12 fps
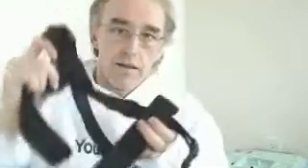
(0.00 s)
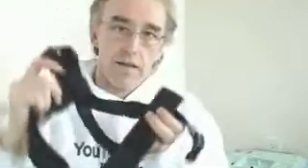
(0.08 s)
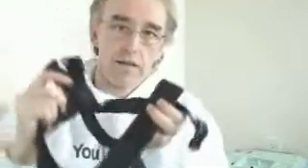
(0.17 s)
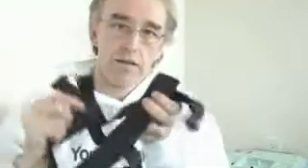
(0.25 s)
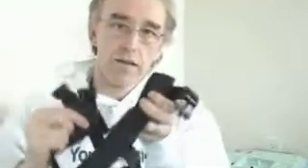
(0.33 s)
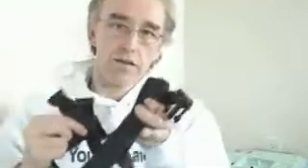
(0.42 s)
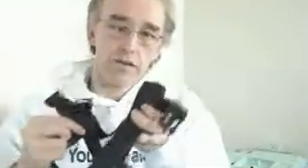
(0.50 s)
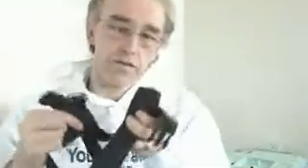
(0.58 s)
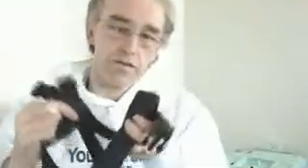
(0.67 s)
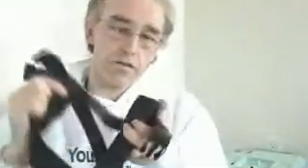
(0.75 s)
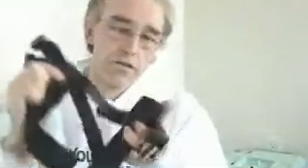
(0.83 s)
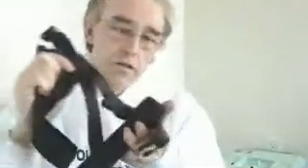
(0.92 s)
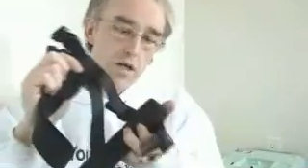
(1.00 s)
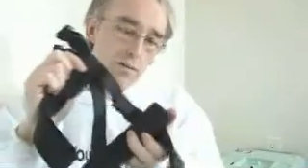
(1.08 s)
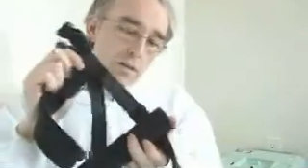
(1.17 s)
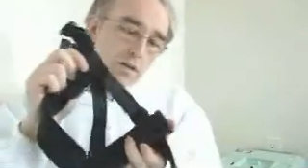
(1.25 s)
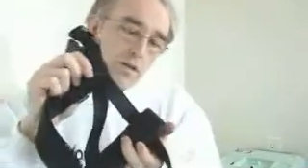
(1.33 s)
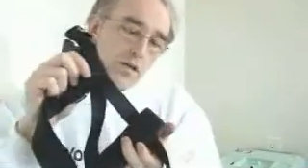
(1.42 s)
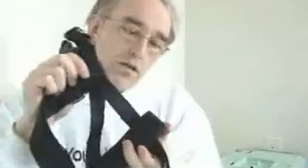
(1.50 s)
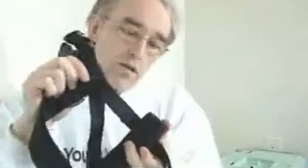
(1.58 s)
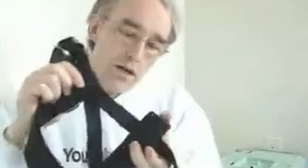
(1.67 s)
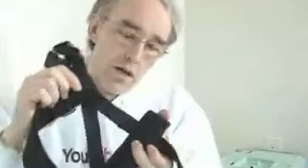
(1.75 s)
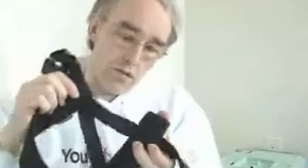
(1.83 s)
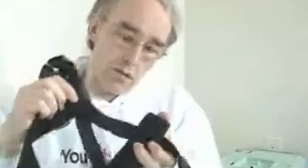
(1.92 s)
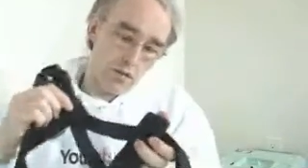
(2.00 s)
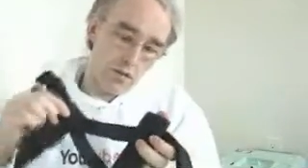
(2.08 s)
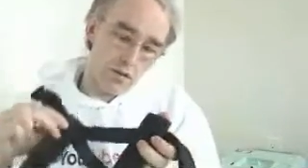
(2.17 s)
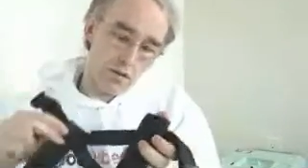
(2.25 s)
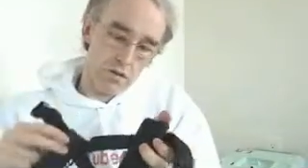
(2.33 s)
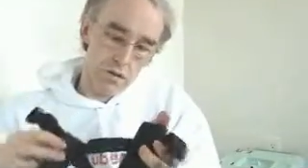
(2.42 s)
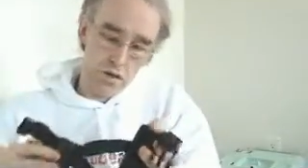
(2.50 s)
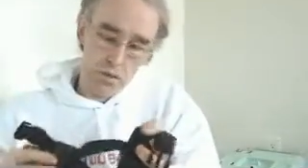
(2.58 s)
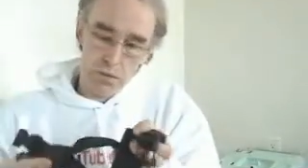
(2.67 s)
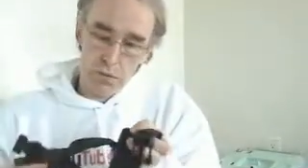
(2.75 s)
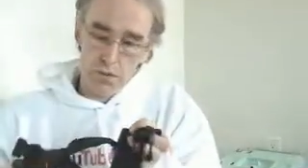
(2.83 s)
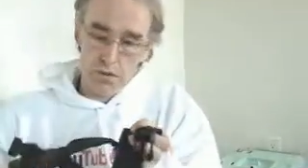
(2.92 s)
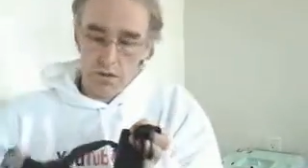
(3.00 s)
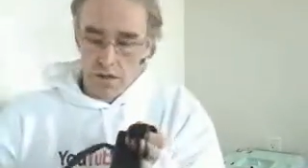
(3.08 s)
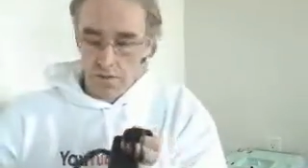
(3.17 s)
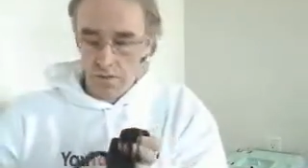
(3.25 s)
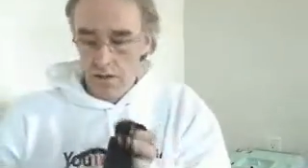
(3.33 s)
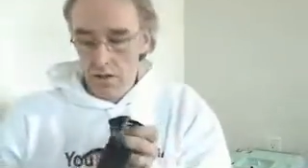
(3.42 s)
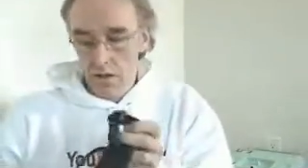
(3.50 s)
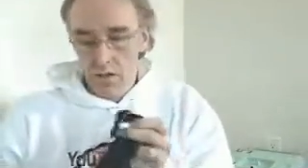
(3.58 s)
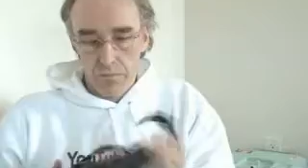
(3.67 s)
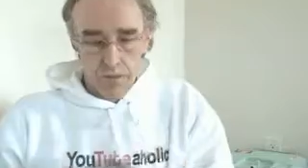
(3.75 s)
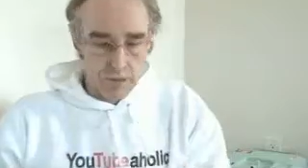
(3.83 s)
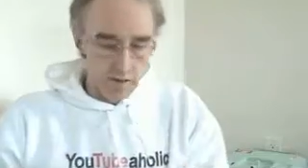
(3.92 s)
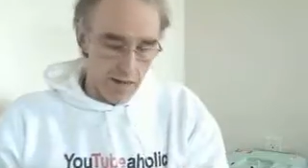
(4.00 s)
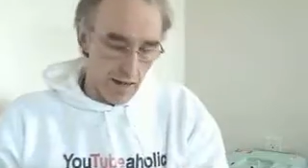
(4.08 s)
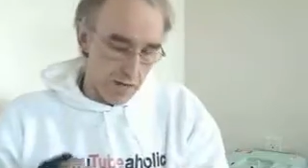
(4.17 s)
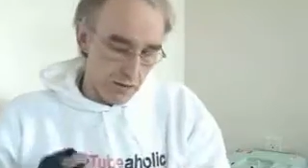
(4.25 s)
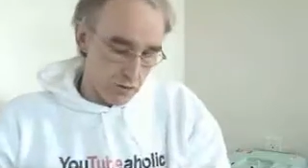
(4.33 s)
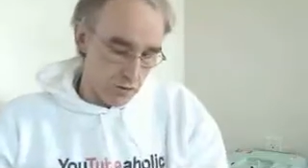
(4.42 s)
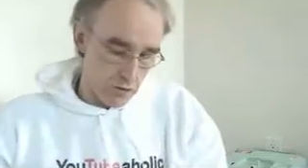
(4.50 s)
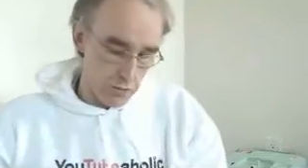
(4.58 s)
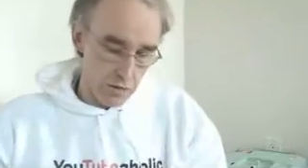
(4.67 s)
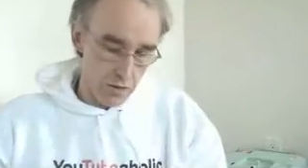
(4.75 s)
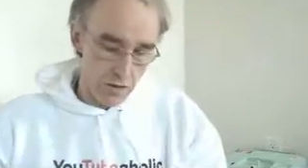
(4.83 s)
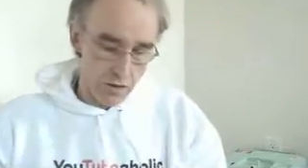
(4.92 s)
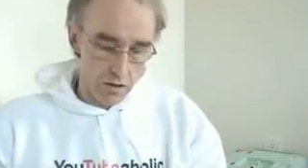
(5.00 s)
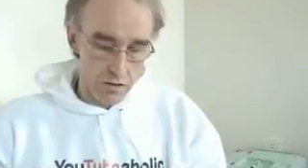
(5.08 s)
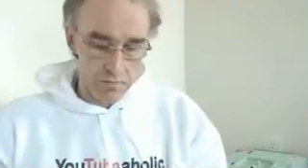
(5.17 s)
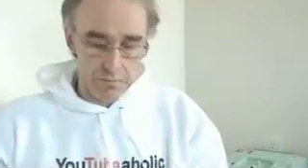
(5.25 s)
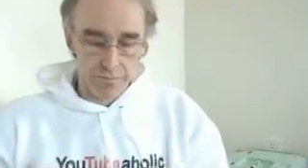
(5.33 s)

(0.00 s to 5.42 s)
It takes the first a couple of little times to learn how to put it on, but now he's doing pretty good.